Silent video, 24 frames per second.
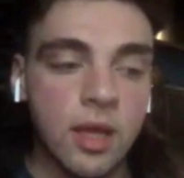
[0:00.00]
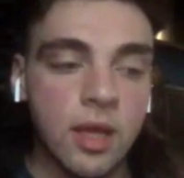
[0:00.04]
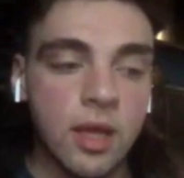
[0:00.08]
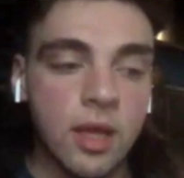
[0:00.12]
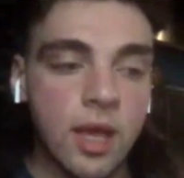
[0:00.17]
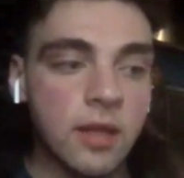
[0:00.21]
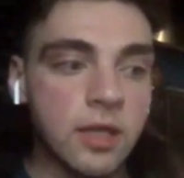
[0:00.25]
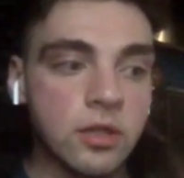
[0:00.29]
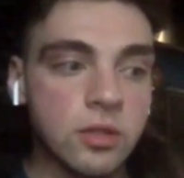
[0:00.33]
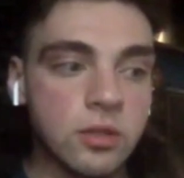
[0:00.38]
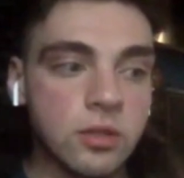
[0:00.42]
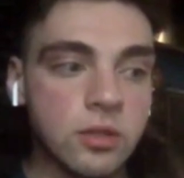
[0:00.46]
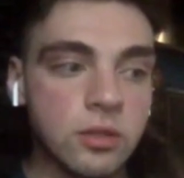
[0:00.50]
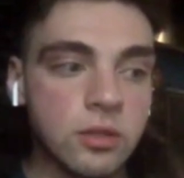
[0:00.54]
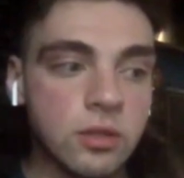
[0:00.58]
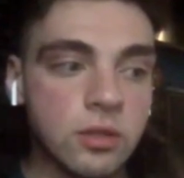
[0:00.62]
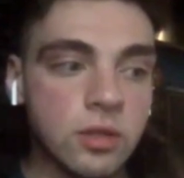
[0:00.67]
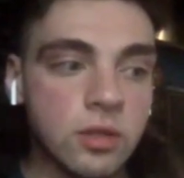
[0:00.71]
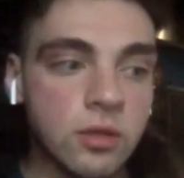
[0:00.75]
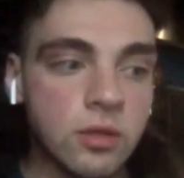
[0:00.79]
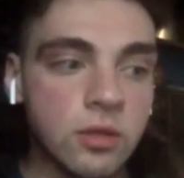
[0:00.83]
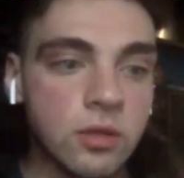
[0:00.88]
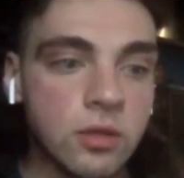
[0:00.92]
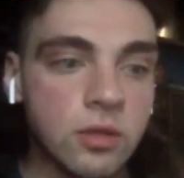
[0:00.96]
And like
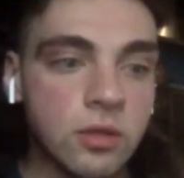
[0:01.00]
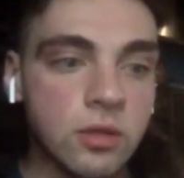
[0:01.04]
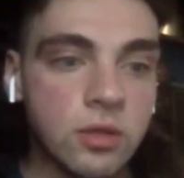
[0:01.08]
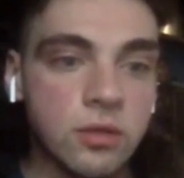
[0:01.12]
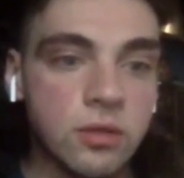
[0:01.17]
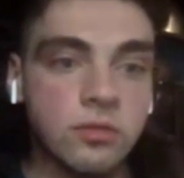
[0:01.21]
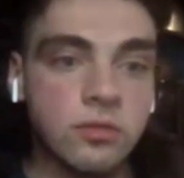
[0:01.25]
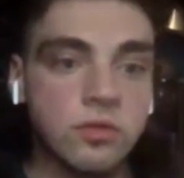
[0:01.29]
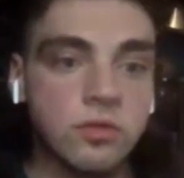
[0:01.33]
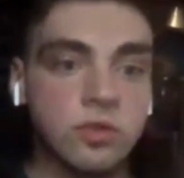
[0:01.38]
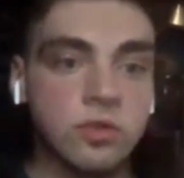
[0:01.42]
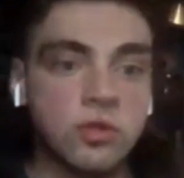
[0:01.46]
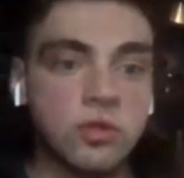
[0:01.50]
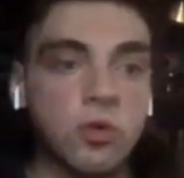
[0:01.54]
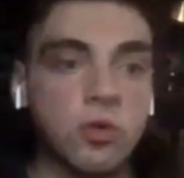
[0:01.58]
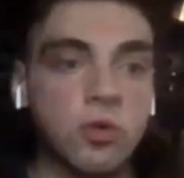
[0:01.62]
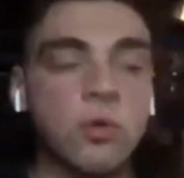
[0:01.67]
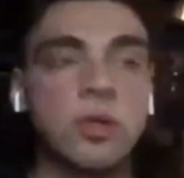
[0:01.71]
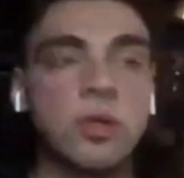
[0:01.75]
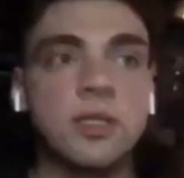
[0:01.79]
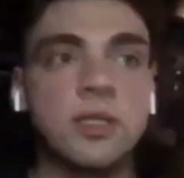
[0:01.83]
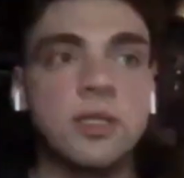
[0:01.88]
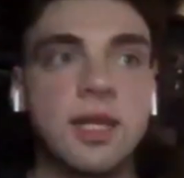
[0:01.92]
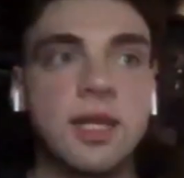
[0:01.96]
the, the
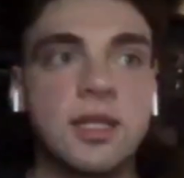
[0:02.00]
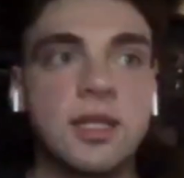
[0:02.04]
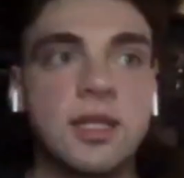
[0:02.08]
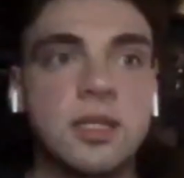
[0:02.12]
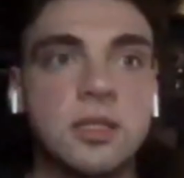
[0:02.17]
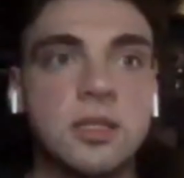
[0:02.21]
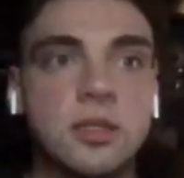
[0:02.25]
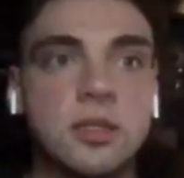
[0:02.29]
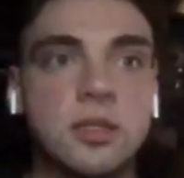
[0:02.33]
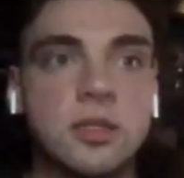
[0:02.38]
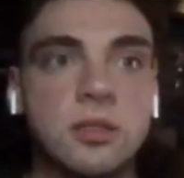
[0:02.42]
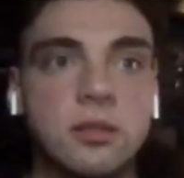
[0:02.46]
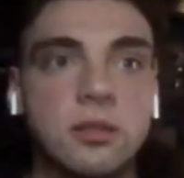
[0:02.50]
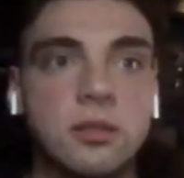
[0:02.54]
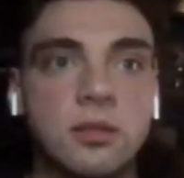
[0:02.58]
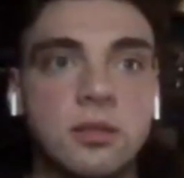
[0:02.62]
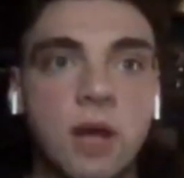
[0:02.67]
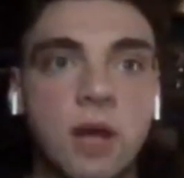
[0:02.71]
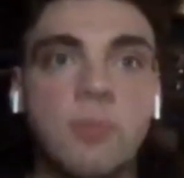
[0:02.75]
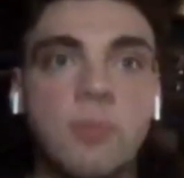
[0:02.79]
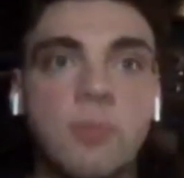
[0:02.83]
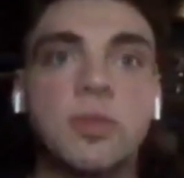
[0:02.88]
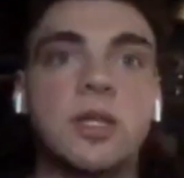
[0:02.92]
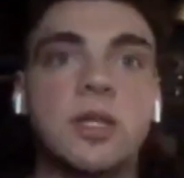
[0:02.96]
stories that this
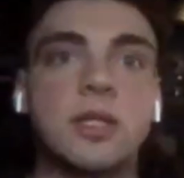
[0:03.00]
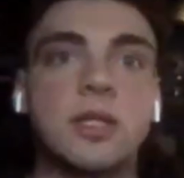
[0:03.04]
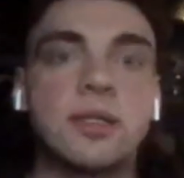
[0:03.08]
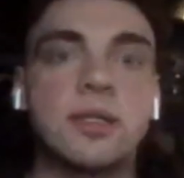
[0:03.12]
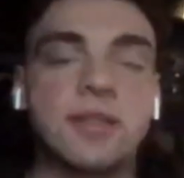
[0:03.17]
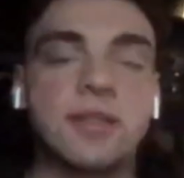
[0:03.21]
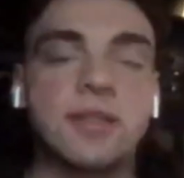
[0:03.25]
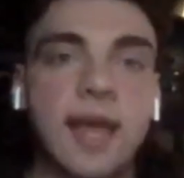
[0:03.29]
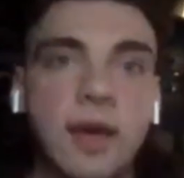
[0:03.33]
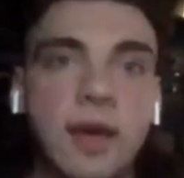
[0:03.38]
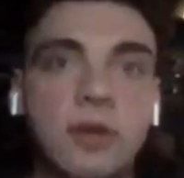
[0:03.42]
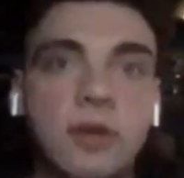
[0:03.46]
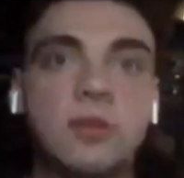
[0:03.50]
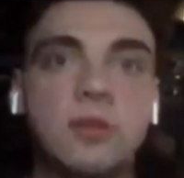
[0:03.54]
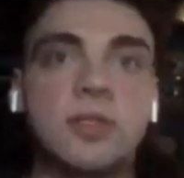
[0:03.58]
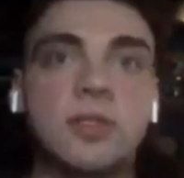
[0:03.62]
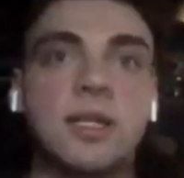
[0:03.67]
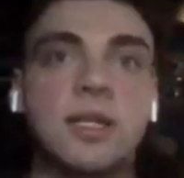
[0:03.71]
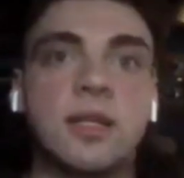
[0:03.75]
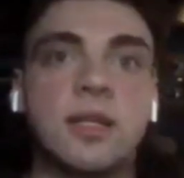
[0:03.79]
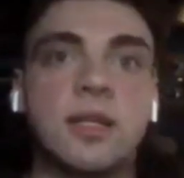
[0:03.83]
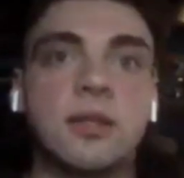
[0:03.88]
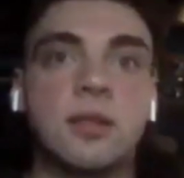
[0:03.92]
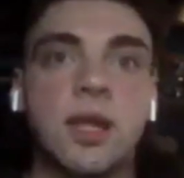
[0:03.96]
company tells,
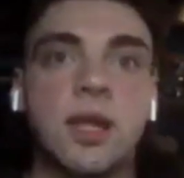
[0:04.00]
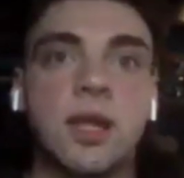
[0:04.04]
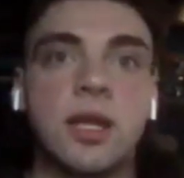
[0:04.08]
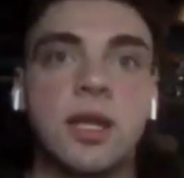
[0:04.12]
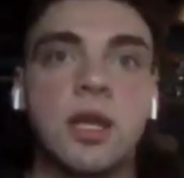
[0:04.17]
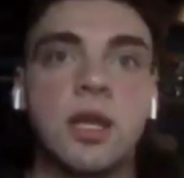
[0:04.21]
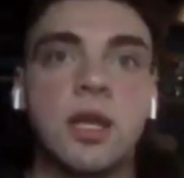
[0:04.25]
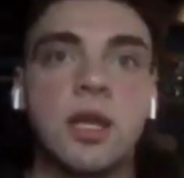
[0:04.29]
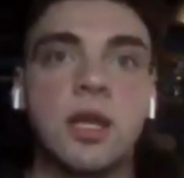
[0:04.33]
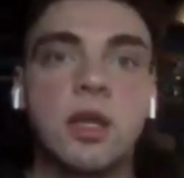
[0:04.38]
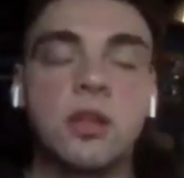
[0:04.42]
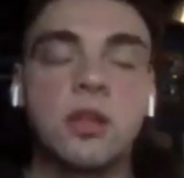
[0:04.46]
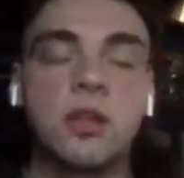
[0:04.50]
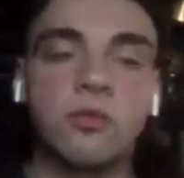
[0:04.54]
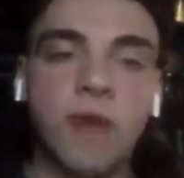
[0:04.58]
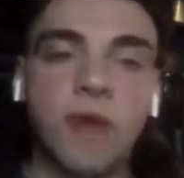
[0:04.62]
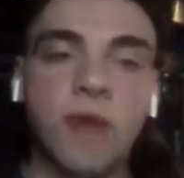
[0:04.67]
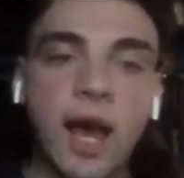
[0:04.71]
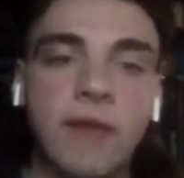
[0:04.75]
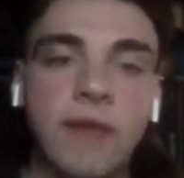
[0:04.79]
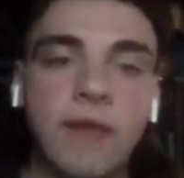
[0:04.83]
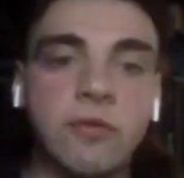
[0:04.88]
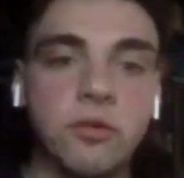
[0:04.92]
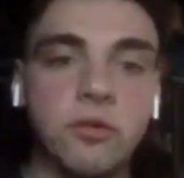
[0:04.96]
and like the
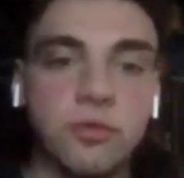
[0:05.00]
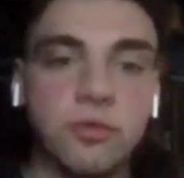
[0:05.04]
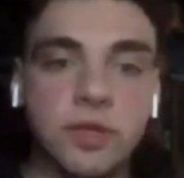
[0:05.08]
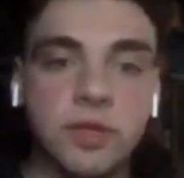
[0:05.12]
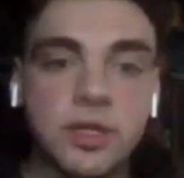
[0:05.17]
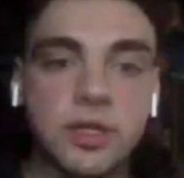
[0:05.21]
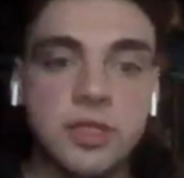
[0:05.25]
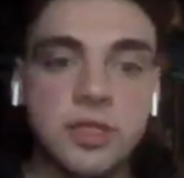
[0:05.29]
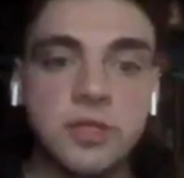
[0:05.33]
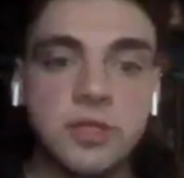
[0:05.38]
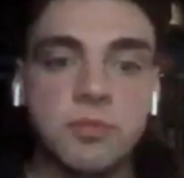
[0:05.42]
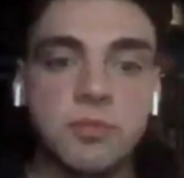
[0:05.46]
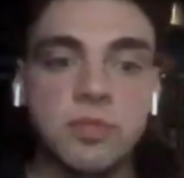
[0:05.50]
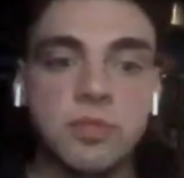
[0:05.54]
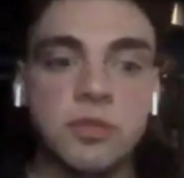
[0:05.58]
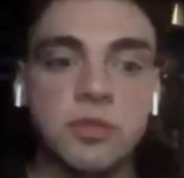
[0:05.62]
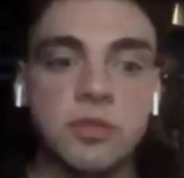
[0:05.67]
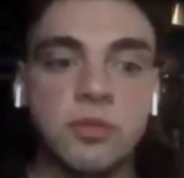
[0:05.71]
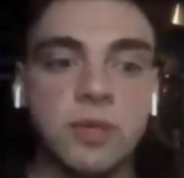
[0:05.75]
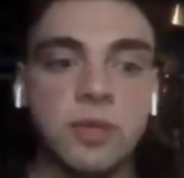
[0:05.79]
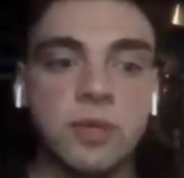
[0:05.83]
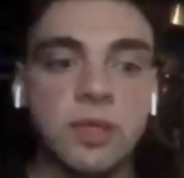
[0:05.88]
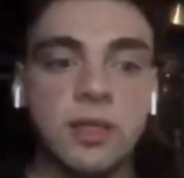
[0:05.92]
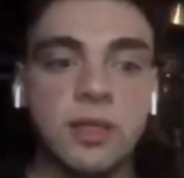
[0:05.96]
rivalries
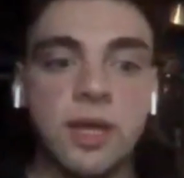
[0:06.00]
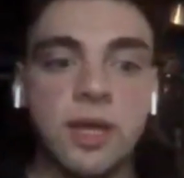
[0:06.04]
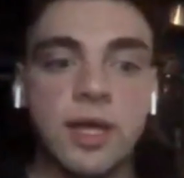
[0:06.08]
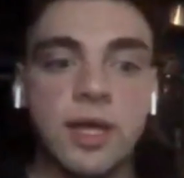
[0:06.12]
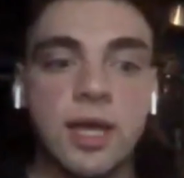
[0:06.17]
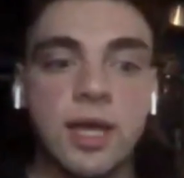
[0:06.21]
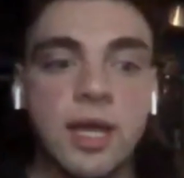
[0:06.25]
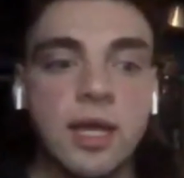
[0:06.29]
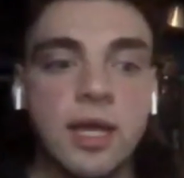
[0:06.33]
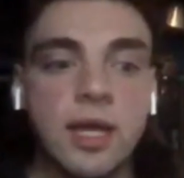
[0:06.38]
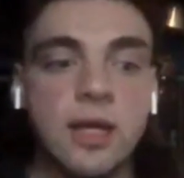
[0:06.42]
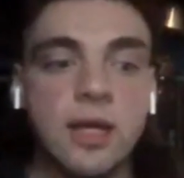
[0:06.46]
between like